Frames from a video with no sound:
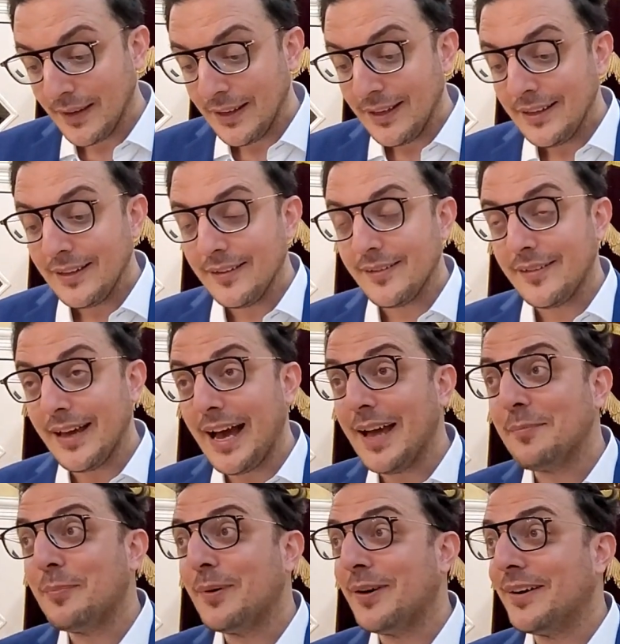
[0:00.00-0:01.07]
The
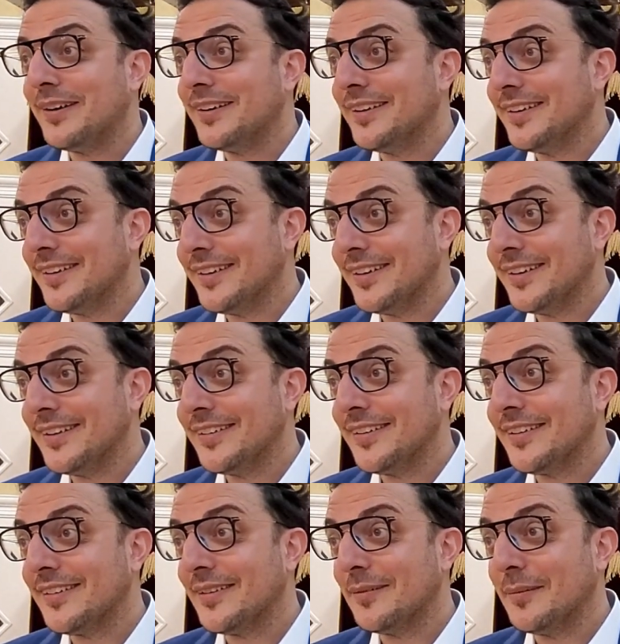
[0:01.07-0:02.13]
sad part is,
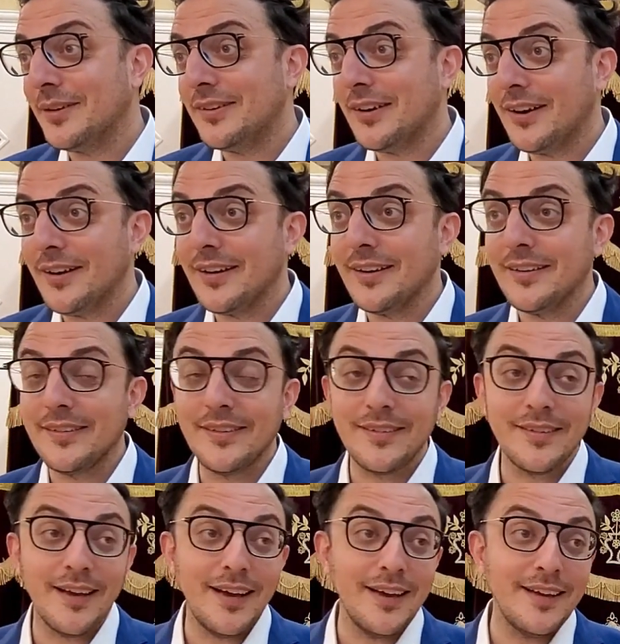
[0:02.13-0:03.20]
as the majority of
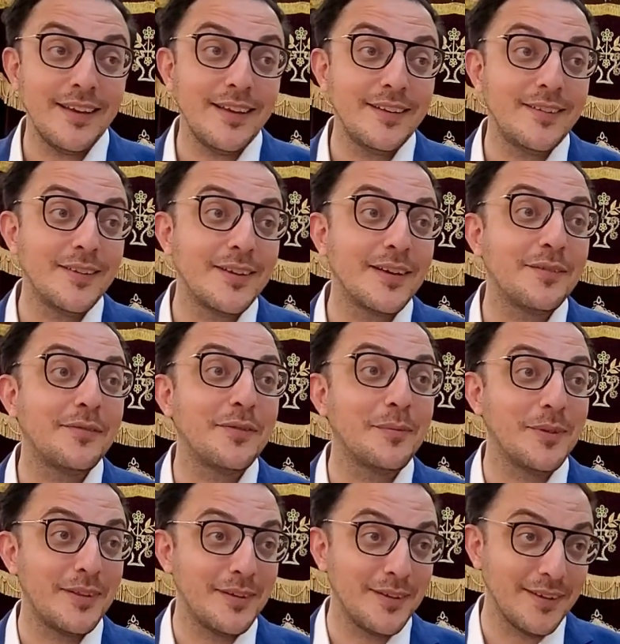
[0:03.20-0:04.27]
society took it for
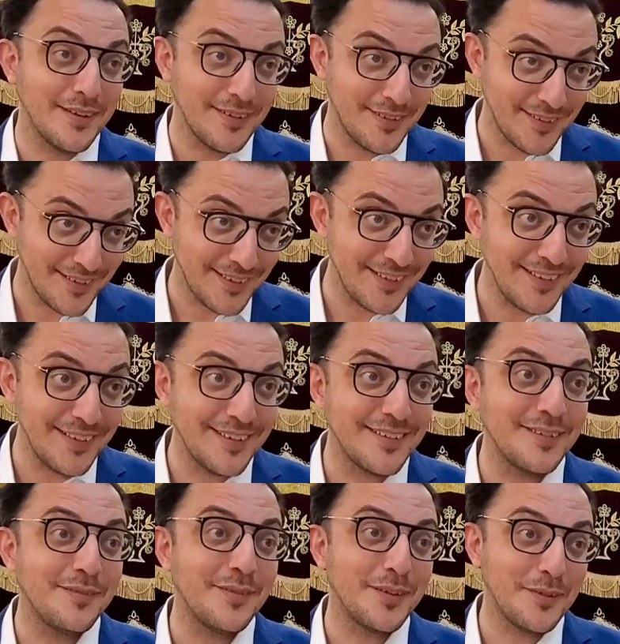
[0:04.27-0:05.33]
materialistic things,
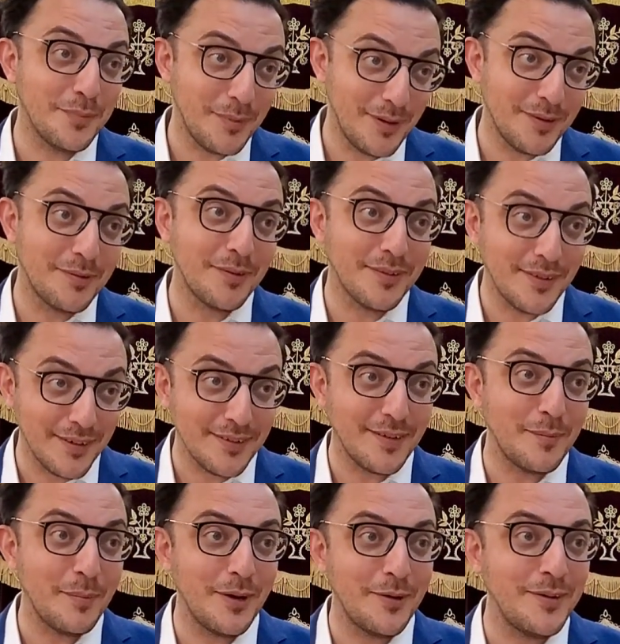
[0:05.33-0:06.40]
and for the spiritual things,
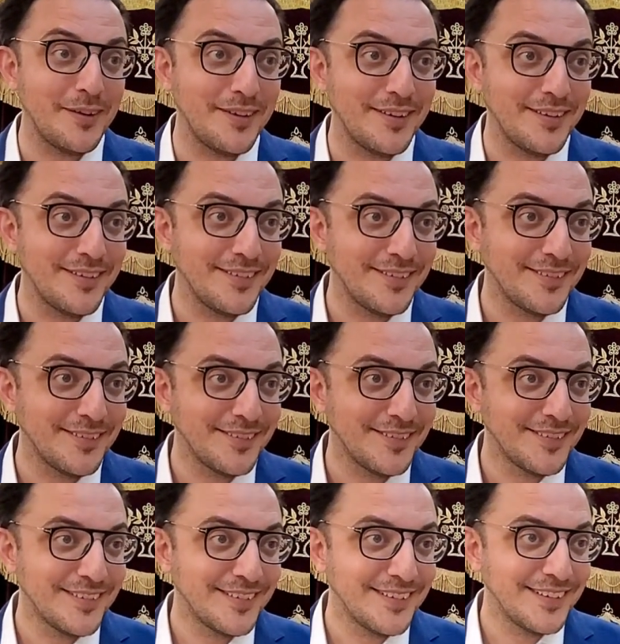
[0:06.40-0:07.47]
they buried it.
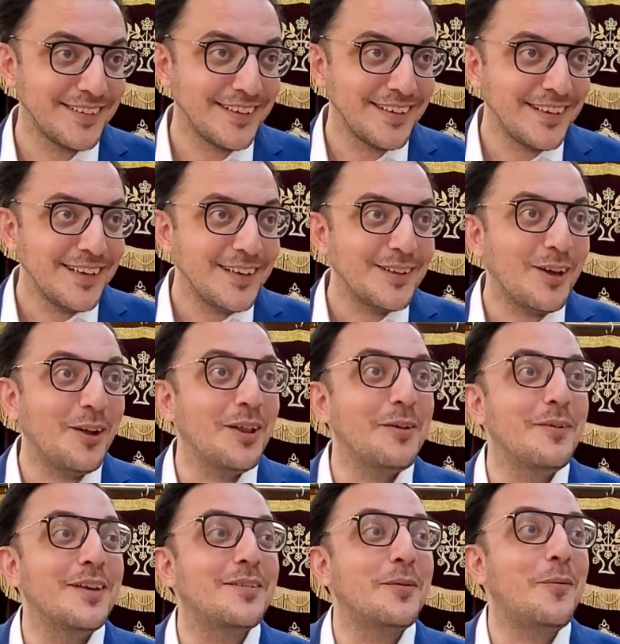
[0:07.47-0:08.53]
The only
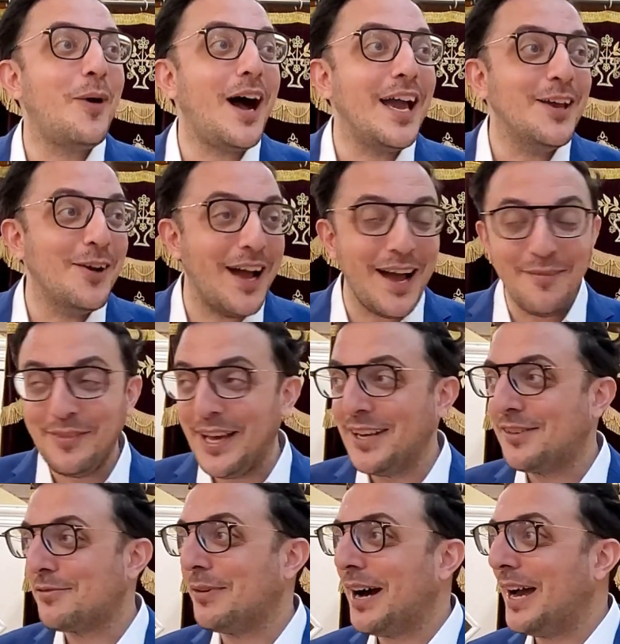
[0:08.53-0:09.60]
reason why you have that
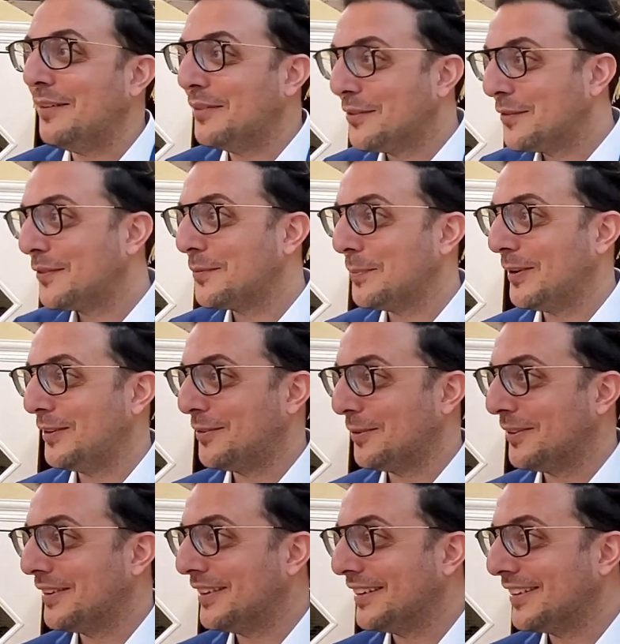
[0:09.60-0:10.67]
drive is for
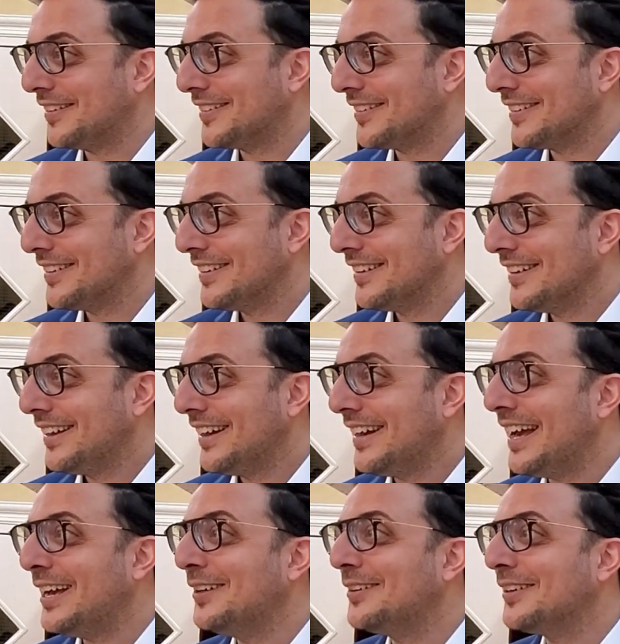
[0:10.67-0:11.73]
spiritual things. And
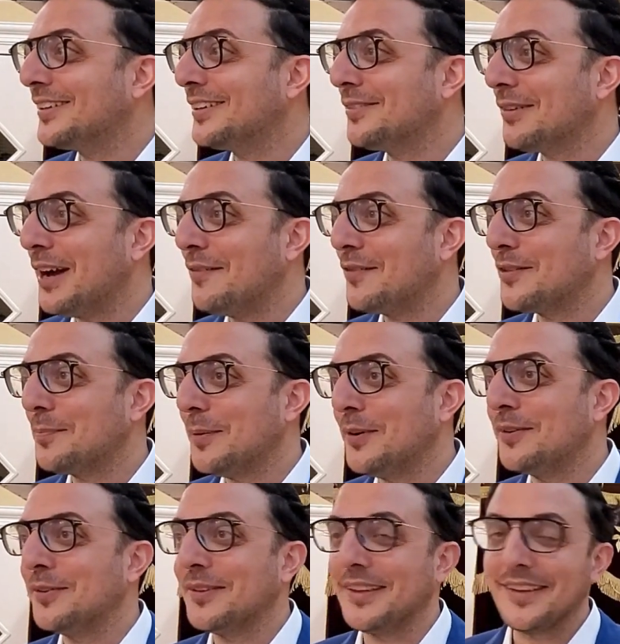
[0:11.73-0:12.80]
now you took the drive for
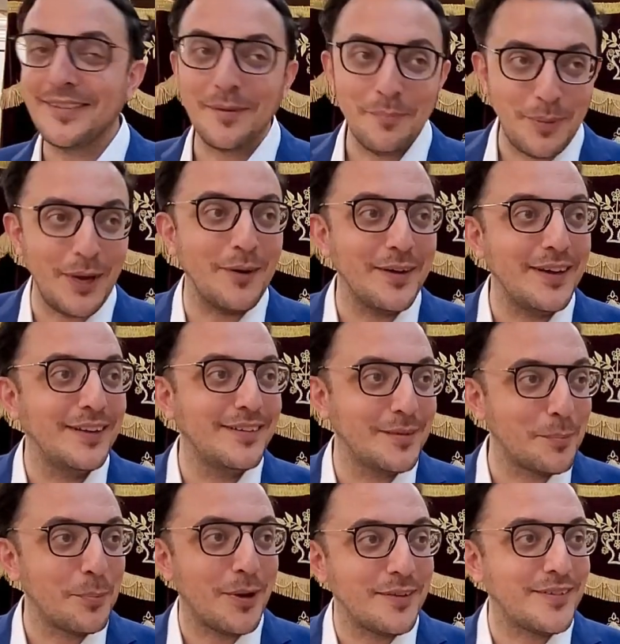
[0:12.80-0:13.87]
spiritual things and buried,
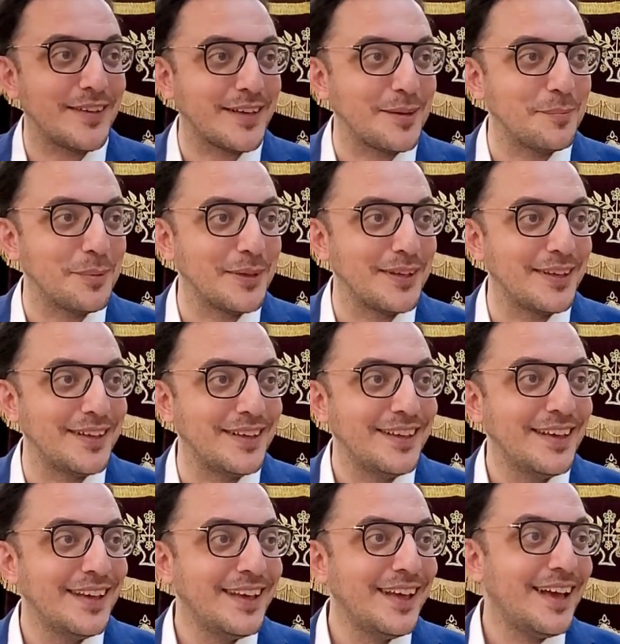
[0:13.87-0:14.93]
suppressed it completely,
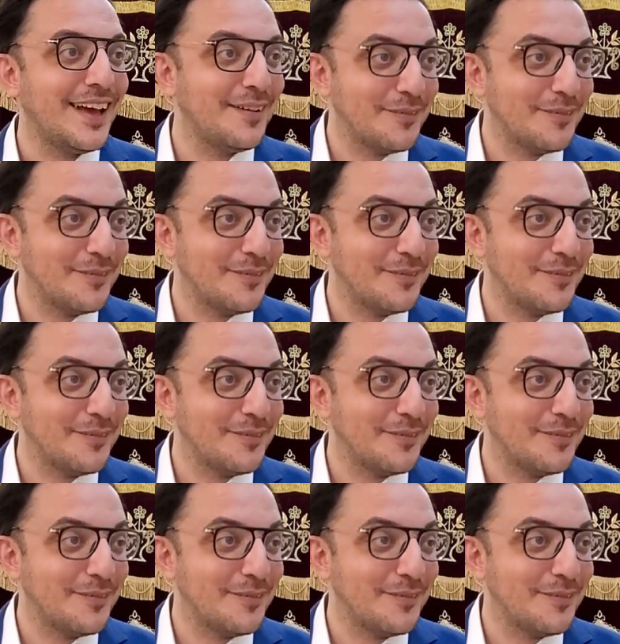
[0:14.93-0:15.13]
and